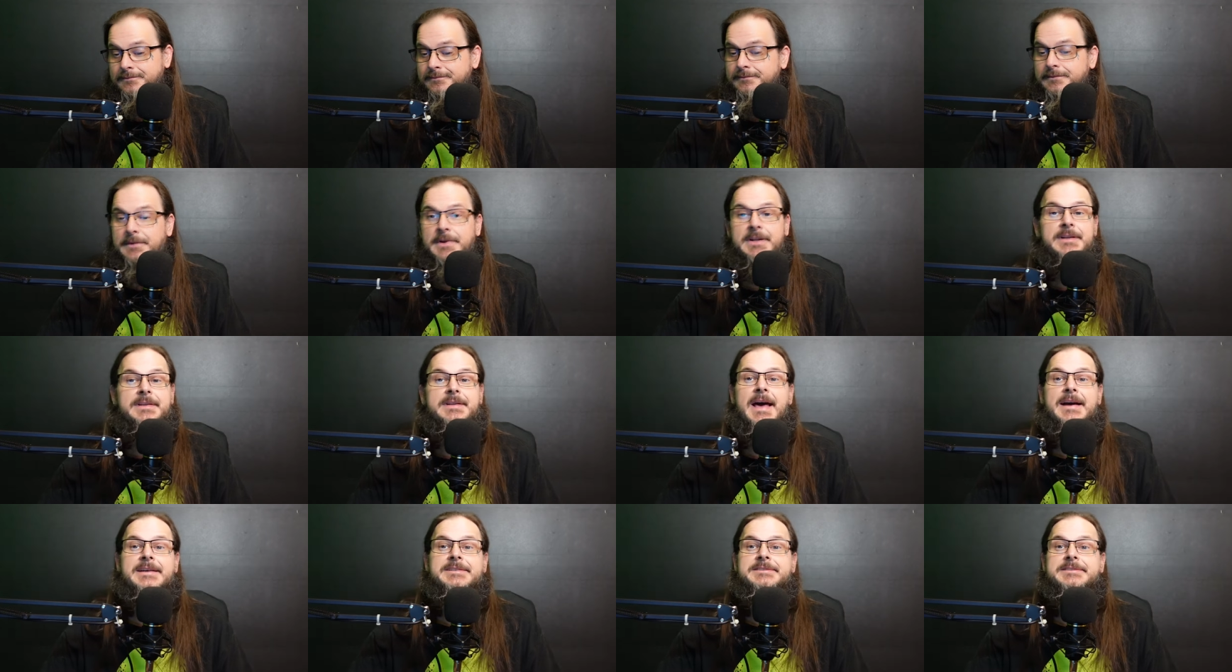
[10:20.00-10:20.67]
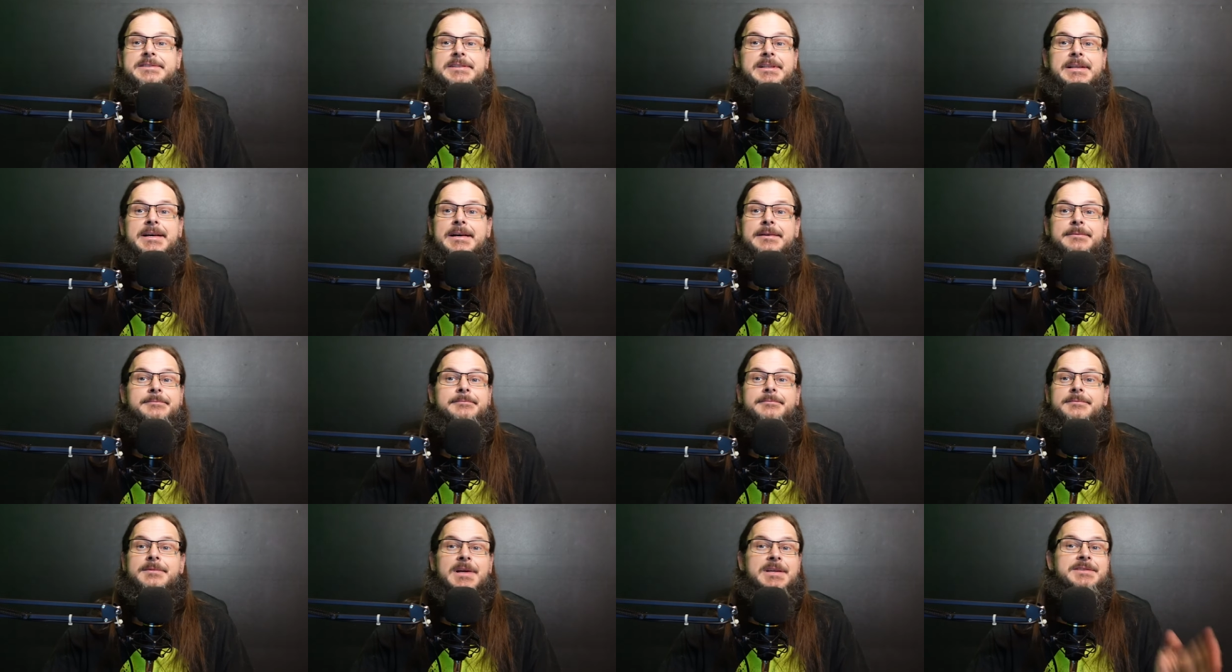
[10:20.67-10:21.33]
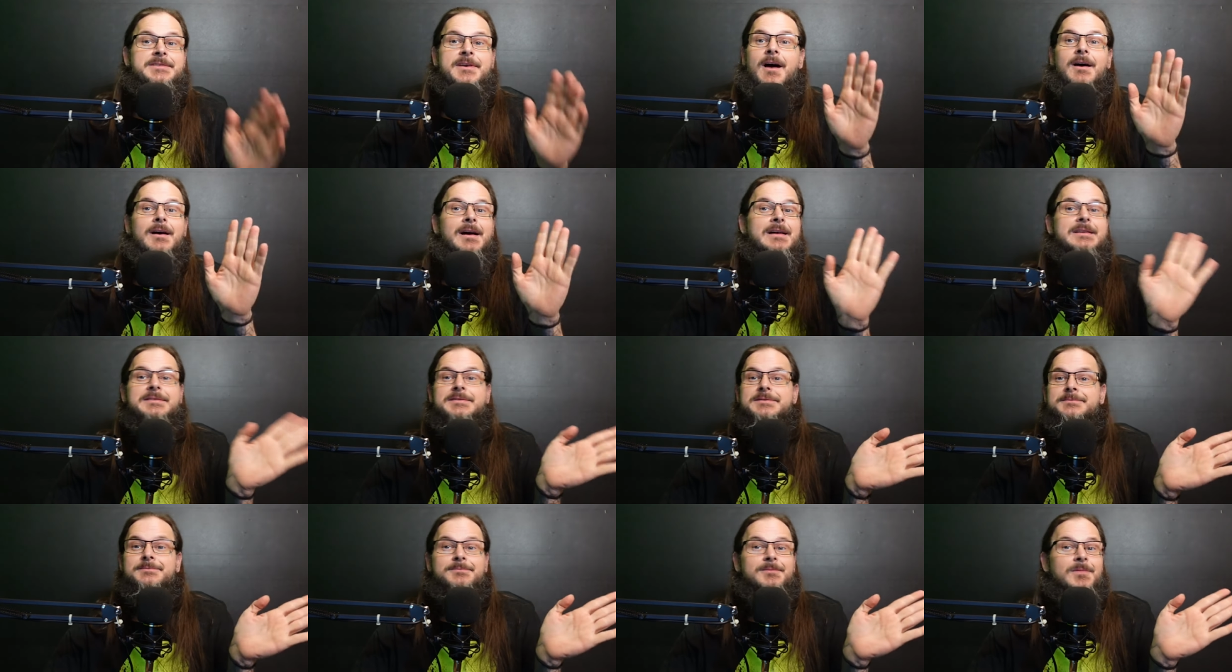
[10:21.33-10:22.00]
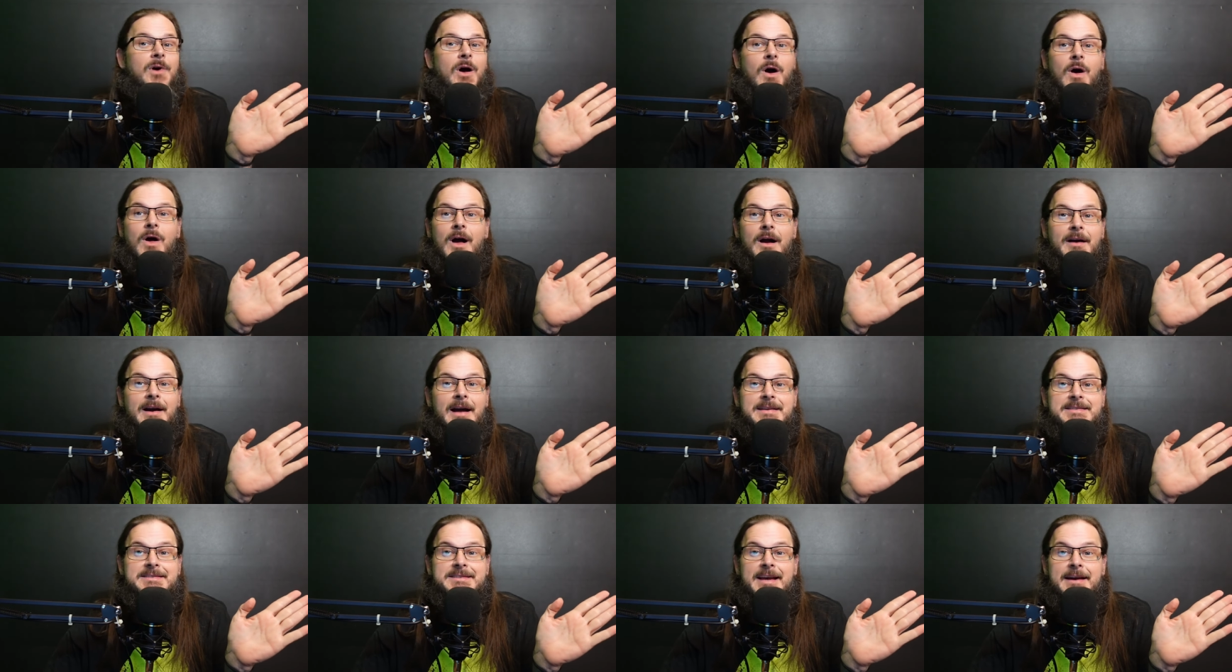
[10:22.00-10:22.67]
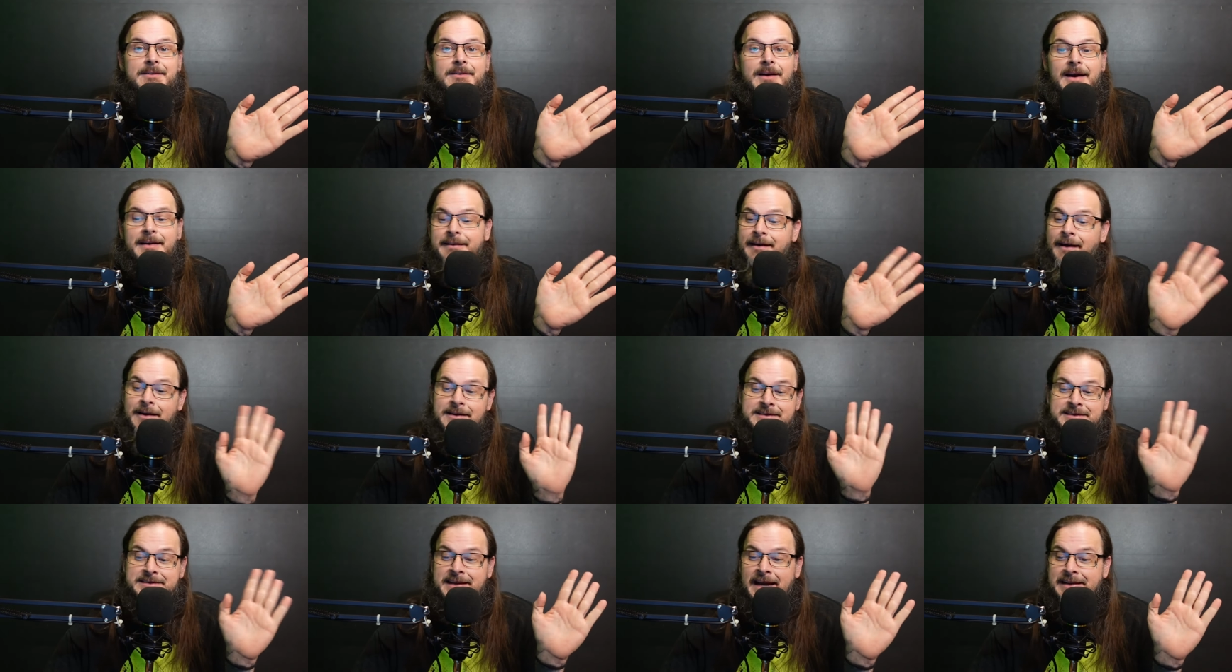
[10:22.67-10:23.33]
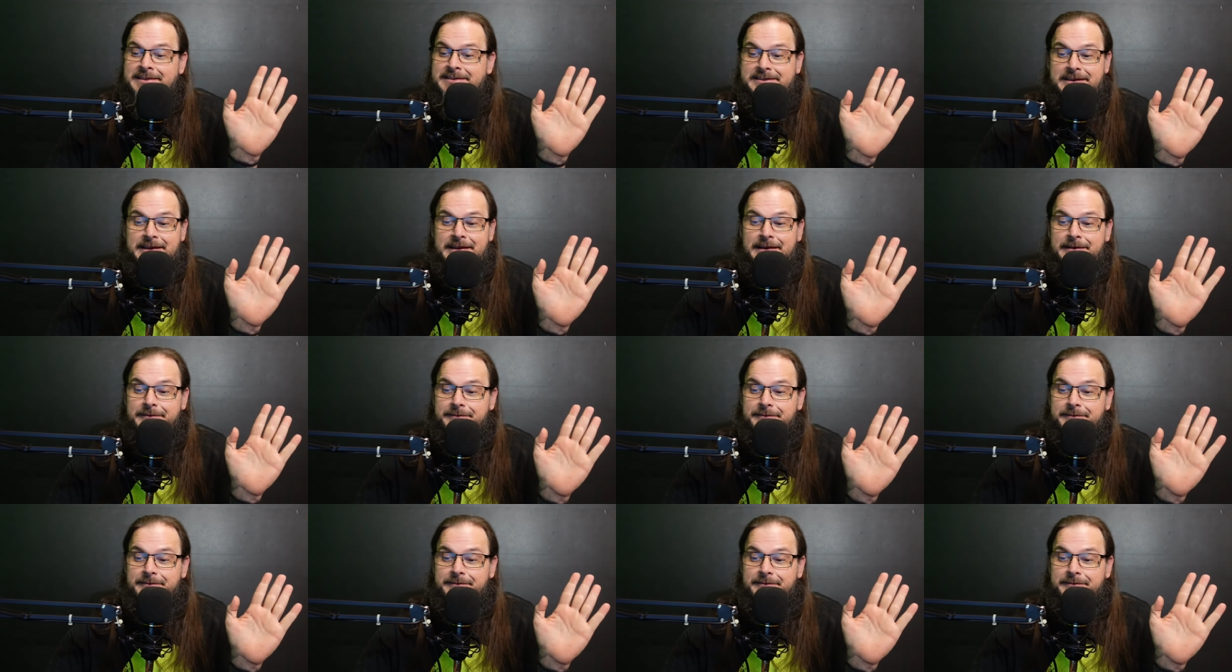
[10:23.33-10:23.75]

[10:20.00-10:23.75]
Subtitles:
Next clip. That's all I gotta say right now is next clip.